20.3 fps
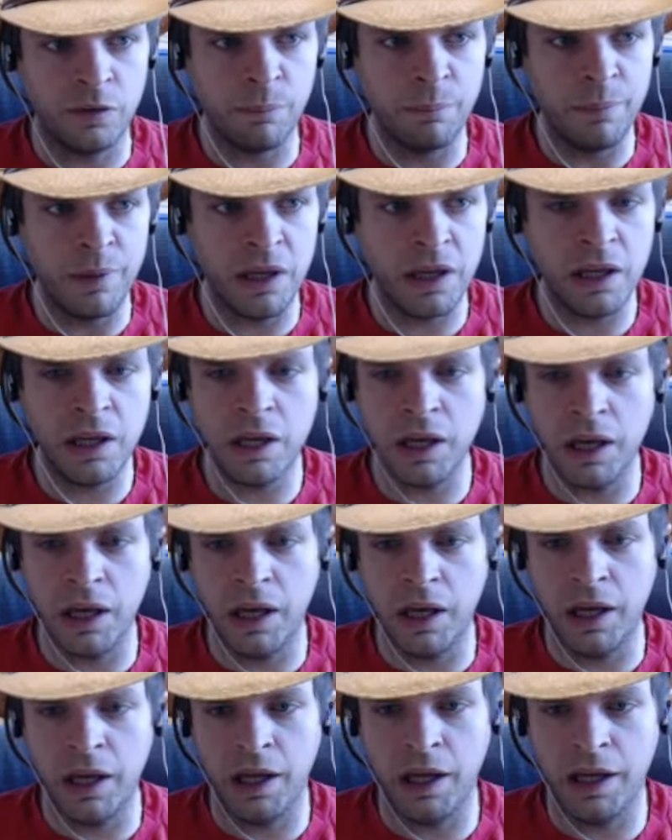me
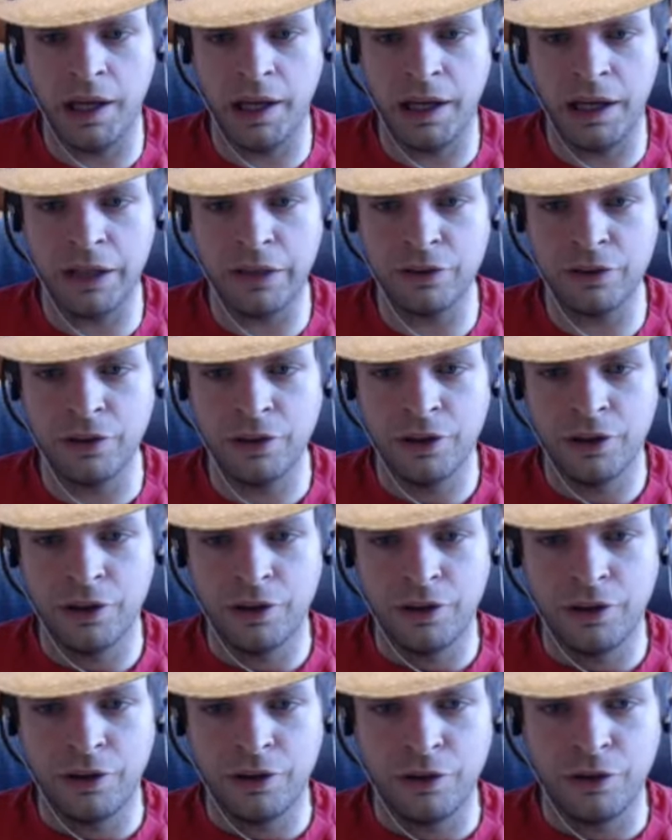and
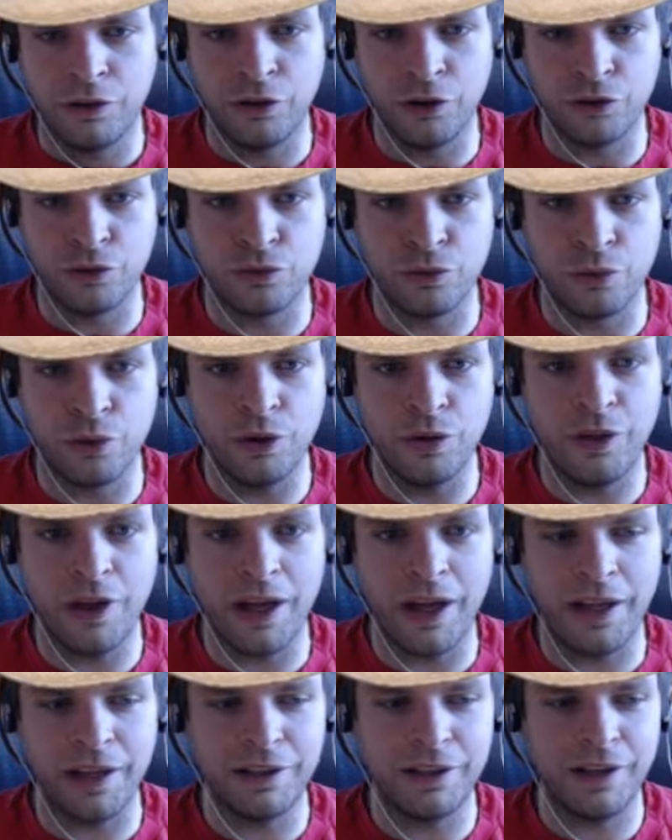the druid
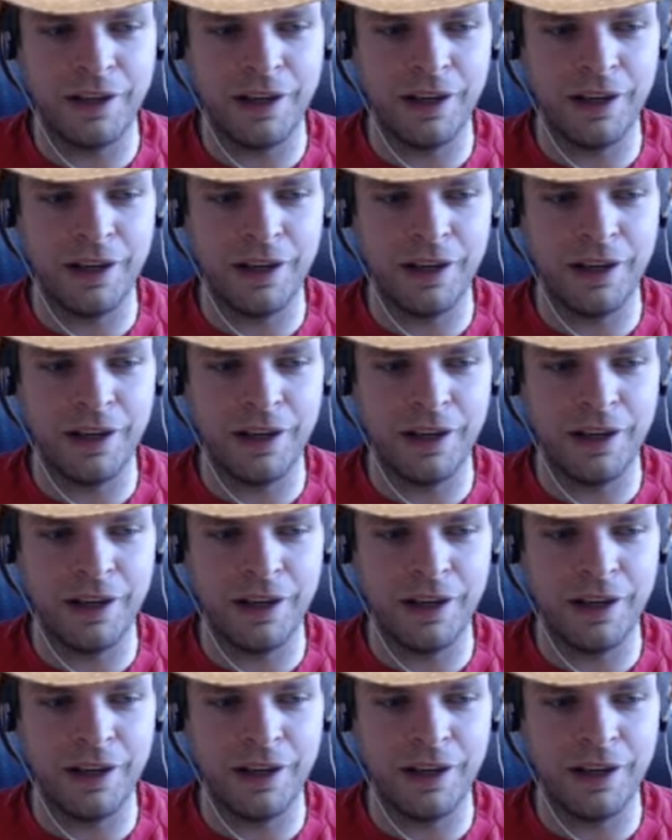that